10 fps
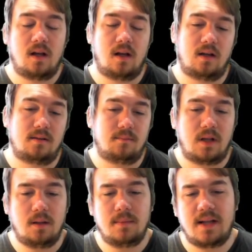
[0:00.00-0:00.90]

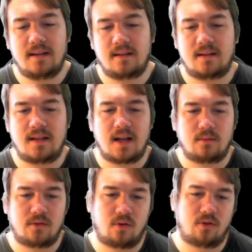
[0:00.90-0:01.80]
eliminated, the
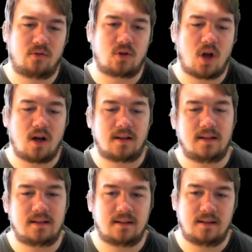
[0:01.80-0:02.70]
knight was also
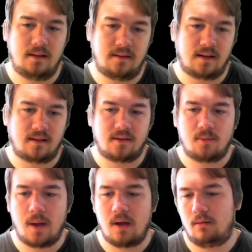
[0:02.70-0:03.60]
guarding the d6
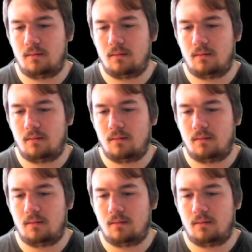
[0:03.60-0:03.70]
square.